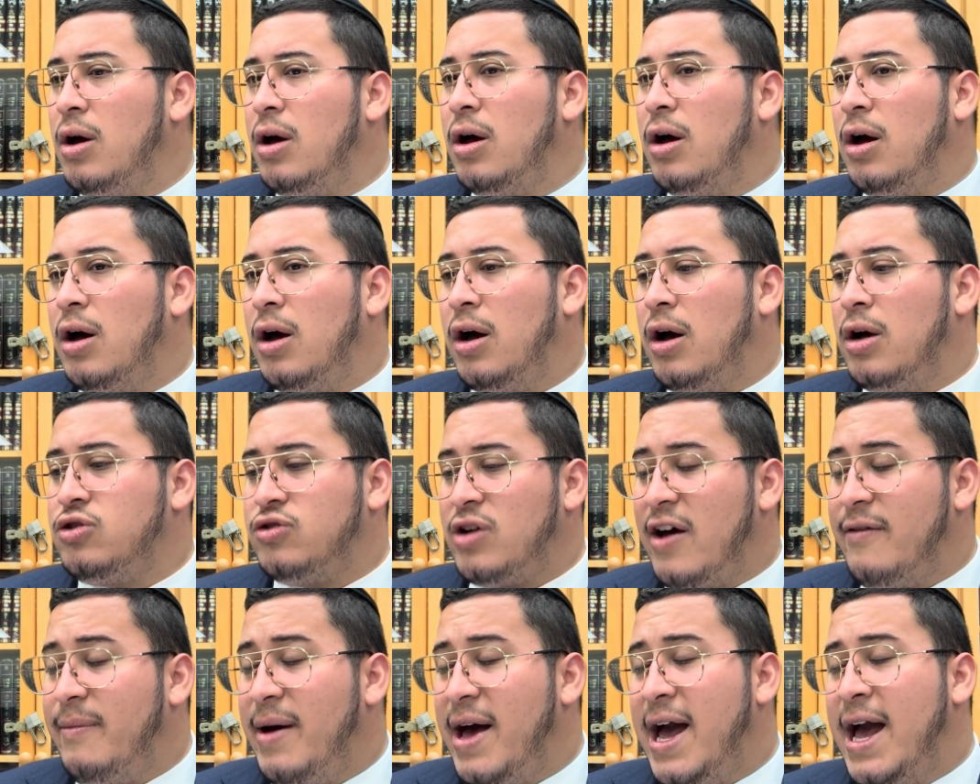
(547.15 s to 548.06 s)

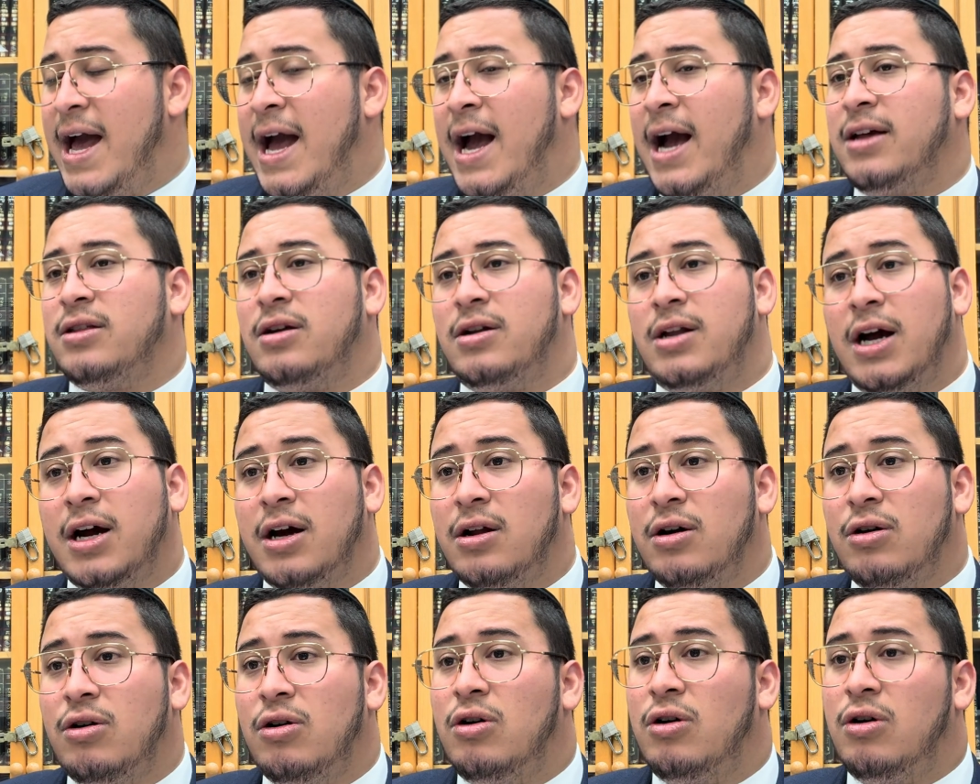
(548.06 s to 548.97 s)
drive back, they're not going
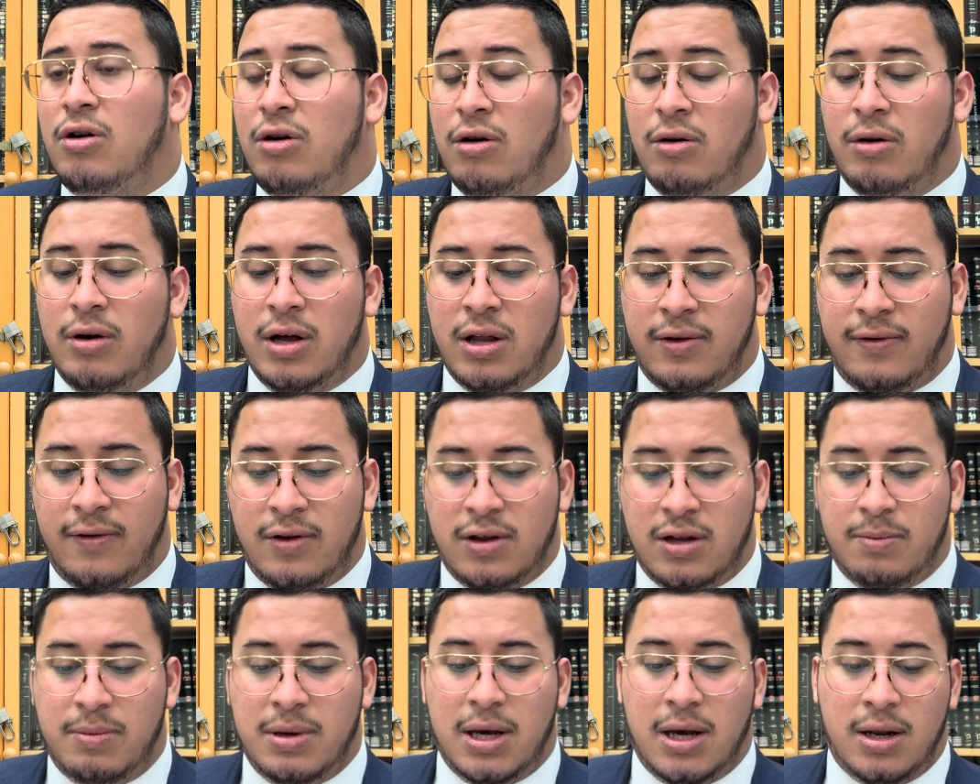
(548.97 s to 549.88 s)
to go instant
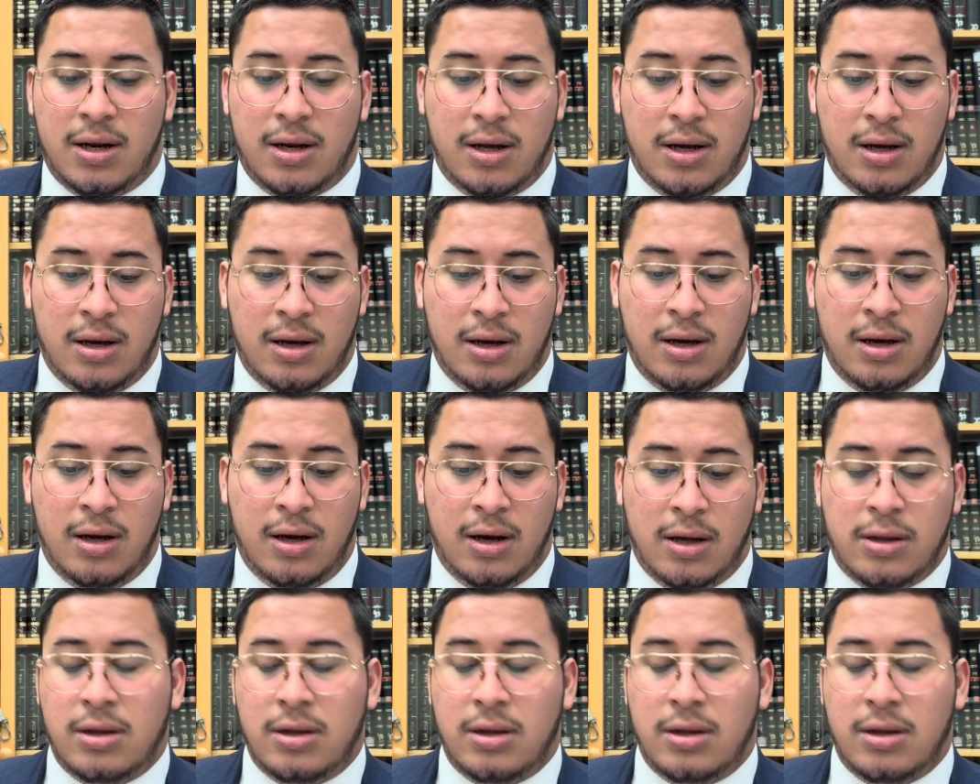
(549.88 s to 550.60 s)
the beginning.